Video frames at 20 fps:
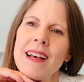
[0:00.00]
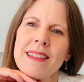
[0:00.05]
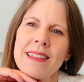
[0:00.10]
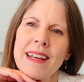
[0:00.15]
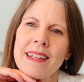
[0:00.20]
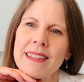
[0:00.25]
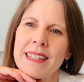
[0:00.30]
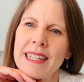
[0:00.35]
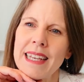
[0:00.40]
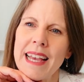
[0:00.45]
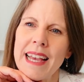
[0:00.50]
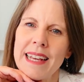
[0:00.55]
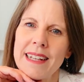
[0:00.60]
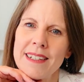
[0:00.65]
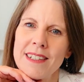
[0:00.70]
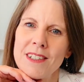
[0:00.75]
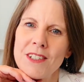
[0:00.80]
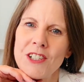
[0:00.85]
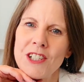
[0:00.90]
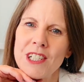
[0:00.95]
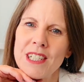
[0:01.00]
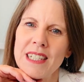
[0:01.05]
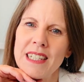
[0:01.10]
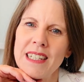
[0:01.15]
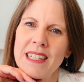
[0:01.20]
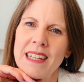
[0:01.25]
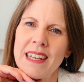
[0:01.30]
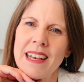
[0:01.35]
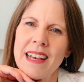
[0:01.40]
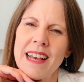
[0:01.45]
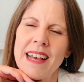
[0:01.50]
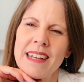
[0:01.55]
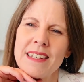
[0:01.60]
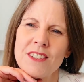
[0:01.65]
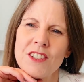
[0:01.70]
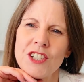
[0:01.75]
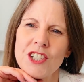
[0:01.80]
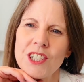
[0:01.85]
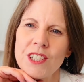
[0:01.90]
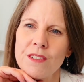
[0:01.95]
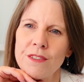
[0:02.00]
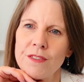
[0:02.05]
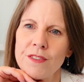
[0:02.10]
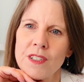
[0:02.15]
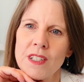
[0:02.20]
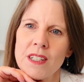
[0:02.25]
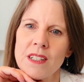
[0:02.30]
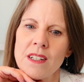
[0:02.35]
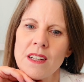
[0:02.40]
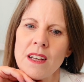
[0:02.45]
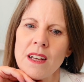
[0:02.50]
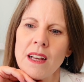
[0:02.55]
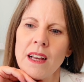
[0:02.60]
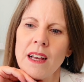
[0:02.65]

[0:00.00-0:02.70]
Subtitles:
that the energy has shifted.